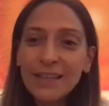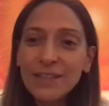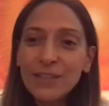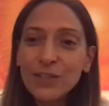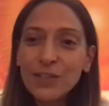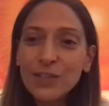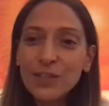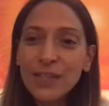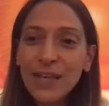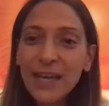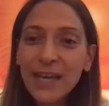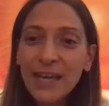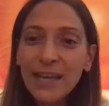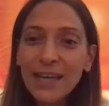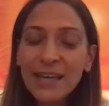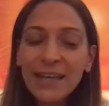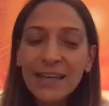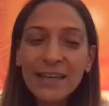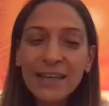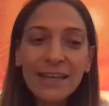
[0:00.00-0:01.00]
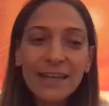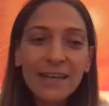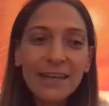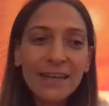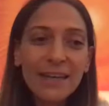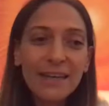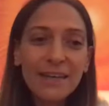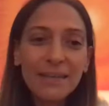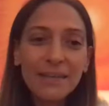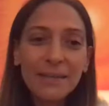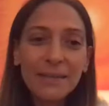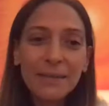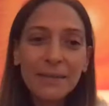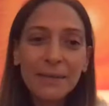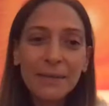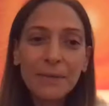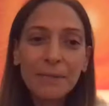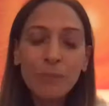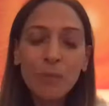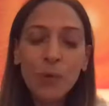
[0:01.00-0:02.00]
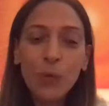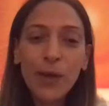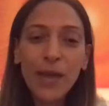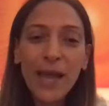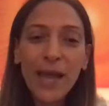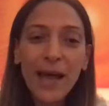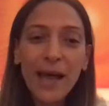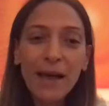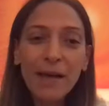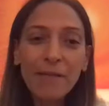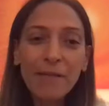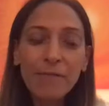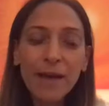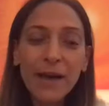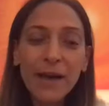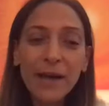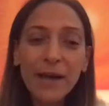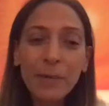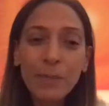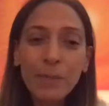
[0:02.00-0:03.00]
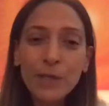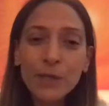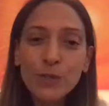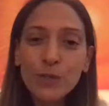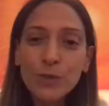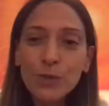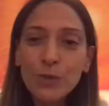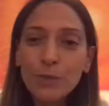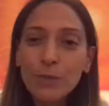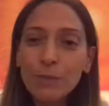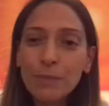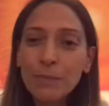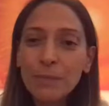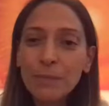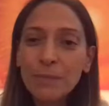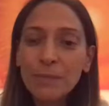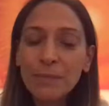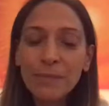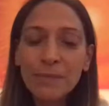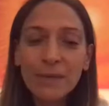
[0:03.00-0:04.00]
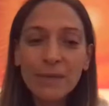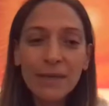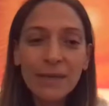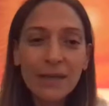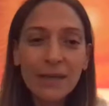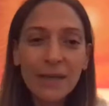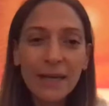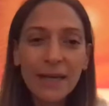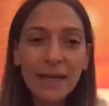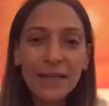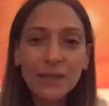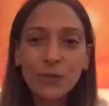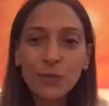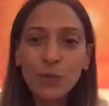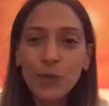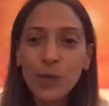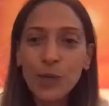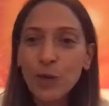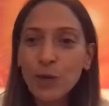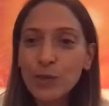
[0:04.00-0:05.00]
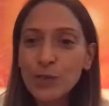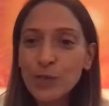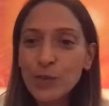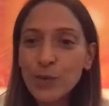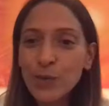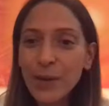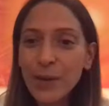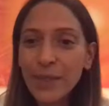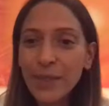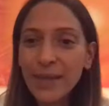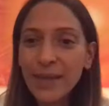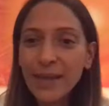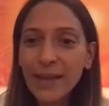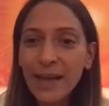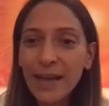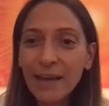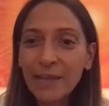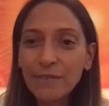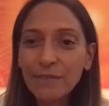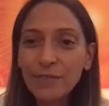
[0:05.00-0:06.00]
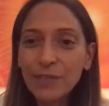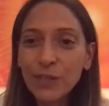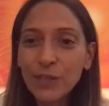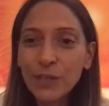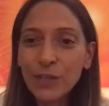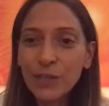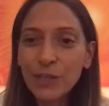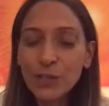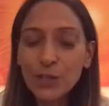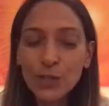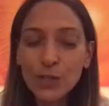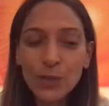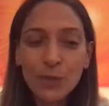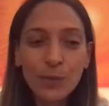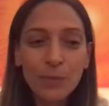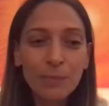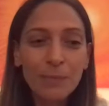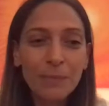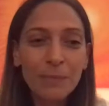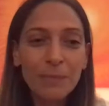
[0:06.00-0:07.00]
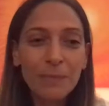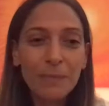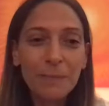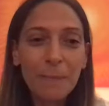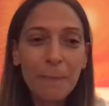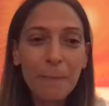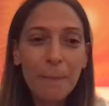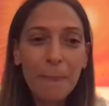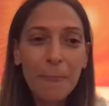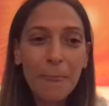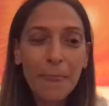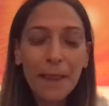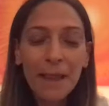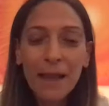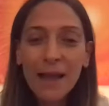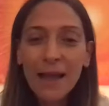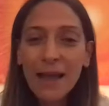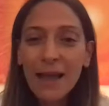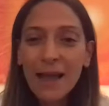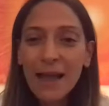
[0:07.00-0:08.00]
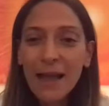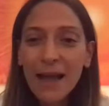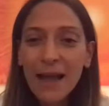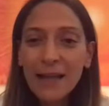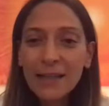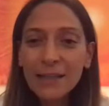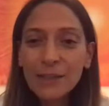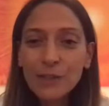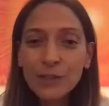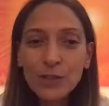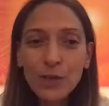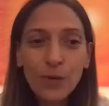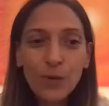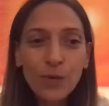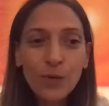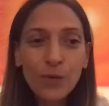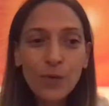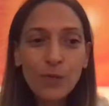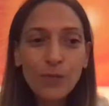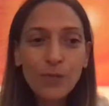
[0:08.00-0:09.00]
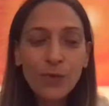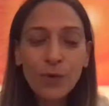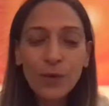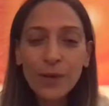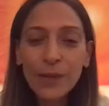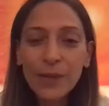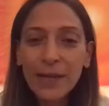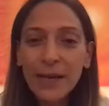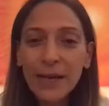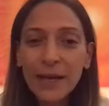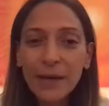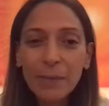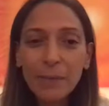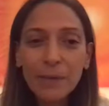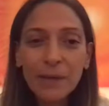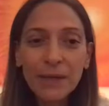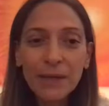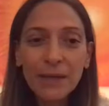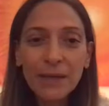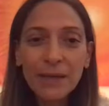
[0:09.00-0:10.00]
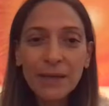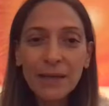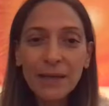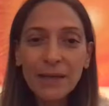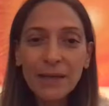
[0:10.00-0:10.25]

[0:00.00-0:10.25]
Today we have Arabic Zoom, and we also, I think, have Turkish Zoom. And so for the Arabic